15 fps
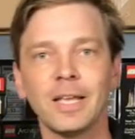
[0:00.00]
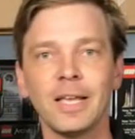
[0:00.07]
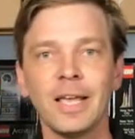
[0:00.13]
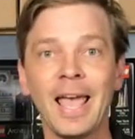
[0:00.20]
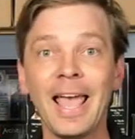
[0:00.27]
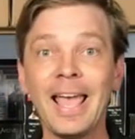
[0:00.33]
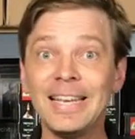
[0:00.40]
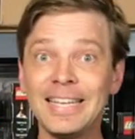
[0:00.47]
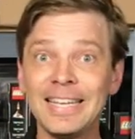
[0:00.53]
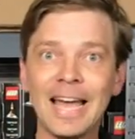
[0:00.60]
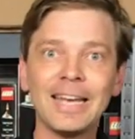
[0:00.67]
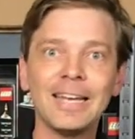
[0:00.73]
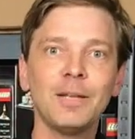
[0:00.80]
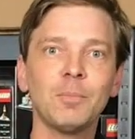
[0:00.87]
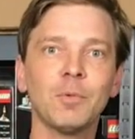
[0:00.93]
say, hey, do you
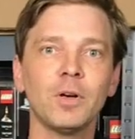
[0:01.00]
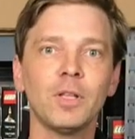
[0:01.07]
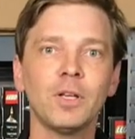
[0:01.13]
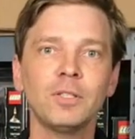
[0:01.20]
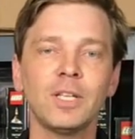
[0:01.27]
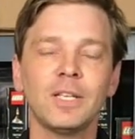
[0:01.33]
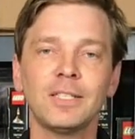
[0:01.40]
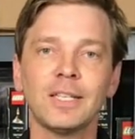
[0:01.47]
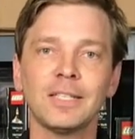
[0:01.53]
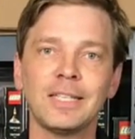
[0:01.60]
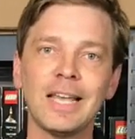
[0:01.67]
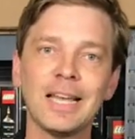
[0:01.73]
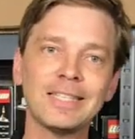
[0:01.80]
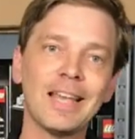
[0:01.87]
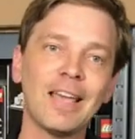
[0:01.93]
got any more of those? And he says,
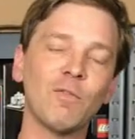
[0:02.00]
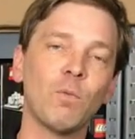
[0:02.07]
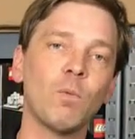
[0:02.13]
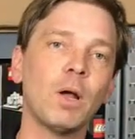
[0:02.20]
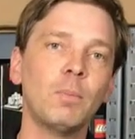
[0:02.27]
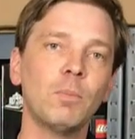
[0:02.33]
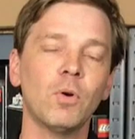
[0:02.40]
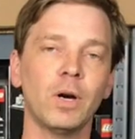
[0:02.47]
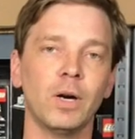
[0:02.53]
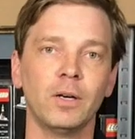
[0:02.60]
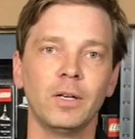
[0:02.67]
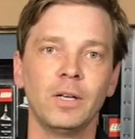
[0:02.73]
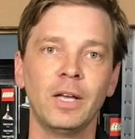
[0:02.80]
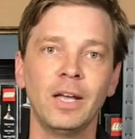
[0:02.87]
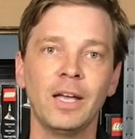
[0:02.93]
yes, I have one more.
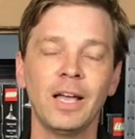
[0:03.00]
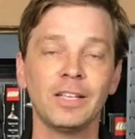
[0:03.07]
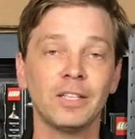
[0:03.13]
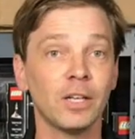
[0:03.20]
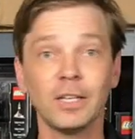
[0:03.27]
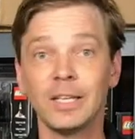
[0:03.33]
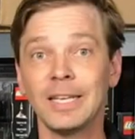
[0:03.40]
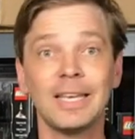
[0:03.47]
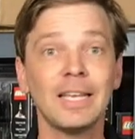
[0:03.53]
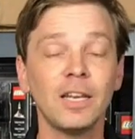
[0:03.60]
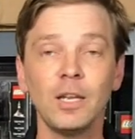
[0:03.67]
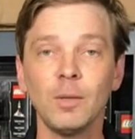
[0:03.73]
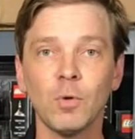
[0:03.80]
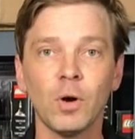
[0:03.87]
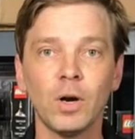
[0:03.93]
You gonna get
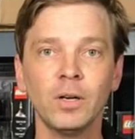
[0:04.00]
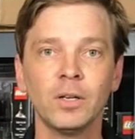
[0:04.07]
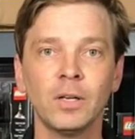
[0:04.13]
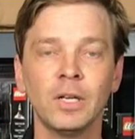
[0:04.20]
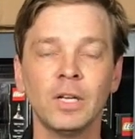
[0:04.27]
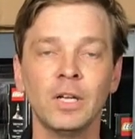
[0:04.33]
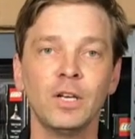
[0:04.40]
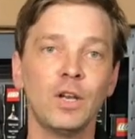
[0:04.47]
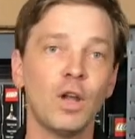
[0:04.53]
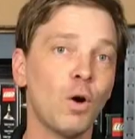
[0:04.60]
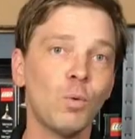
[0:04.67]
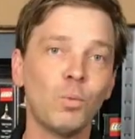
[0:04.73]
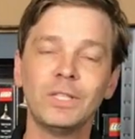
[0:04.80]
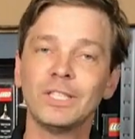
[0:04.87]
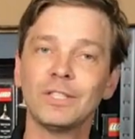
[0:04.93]
any more?
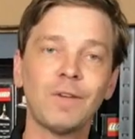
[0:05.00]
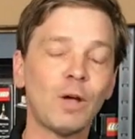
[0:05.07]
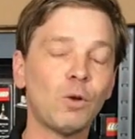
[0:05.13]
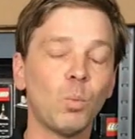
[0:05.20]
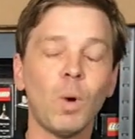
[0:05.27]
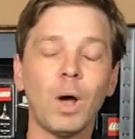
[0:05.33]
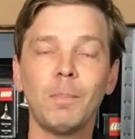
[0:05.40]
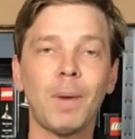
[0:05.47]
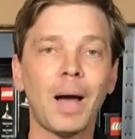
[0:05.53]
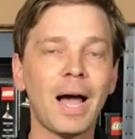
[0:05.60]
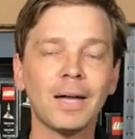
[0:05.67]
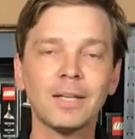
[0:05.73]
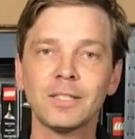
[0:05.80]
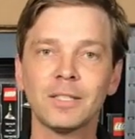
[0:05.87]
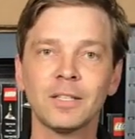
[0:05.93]
No, we just found one
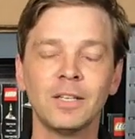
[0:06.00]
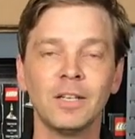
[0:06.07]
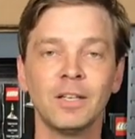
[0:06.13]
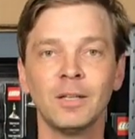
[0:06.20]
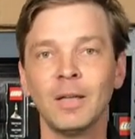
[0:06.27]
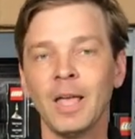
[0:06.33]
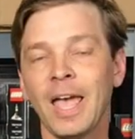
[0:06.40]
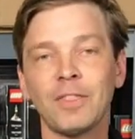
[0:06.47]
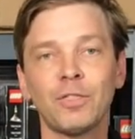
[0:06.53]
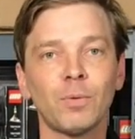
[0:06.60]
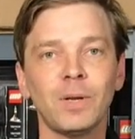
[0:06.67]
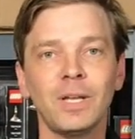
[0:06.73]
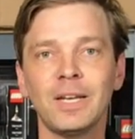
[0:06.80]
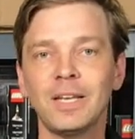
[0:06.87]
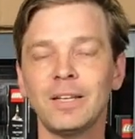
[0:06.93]
box, had
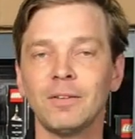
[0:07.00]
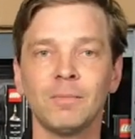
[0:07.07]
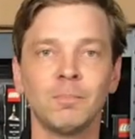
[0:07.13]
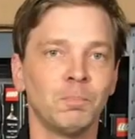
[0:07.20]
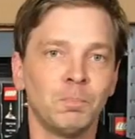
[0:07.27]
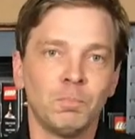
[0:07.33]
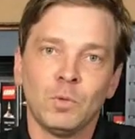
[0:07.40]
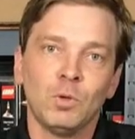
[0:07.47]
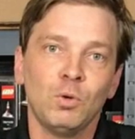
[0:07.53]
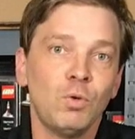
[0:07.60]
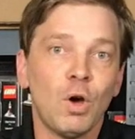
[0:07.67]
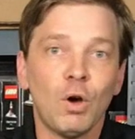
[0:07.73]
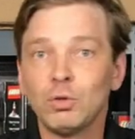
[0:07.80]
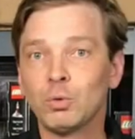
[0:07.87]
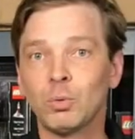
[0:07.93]
3 in it. Who
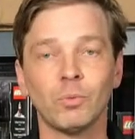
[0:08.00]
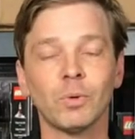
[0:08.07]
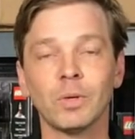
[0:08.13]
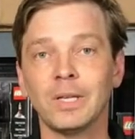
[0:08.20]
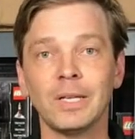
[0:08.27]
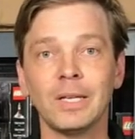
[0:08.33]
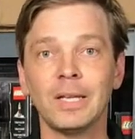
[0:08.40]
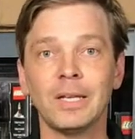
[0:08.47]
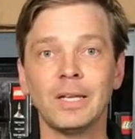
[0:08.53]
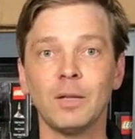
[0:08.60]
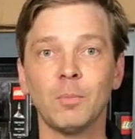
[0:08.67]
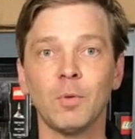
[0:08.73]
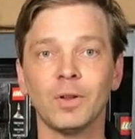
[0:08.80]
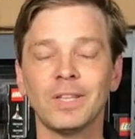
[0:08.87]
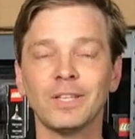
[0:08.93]
knows when we're gonna get
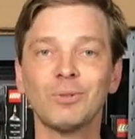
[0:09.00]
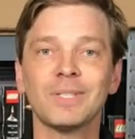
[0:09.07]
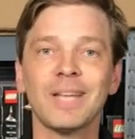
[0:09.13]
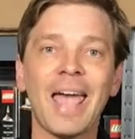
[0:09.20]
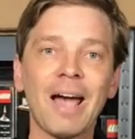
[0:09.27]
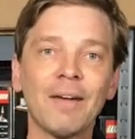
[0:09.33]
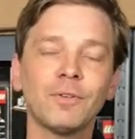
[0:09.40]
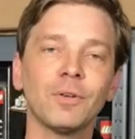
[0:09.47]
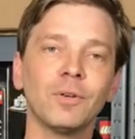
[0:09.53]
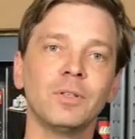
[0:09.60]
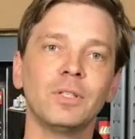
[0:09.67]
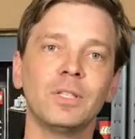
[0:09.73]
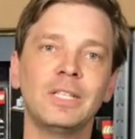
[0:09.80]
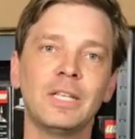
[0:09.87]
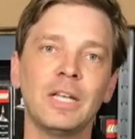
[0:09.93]
any more? This was
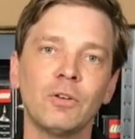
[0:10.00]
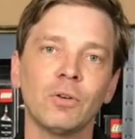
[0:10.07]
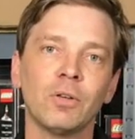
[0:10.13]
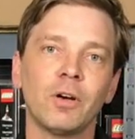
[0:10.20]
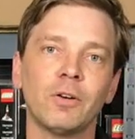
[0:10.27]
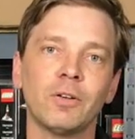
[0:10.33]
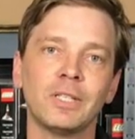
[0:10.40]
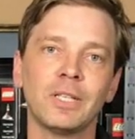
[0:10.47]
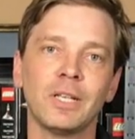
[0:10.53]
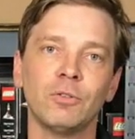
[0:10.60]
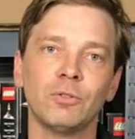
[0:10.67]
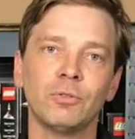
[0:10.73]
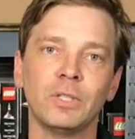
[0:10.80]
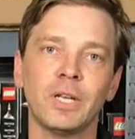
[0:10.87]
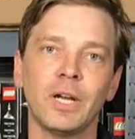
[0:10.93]
after Nintendo had already said it
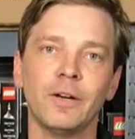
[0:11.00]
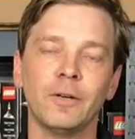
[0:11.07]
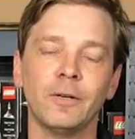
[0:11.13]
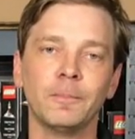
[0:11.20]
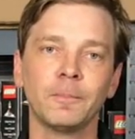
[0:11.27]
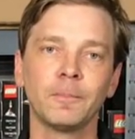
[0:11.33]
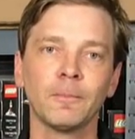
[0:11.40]
was retired.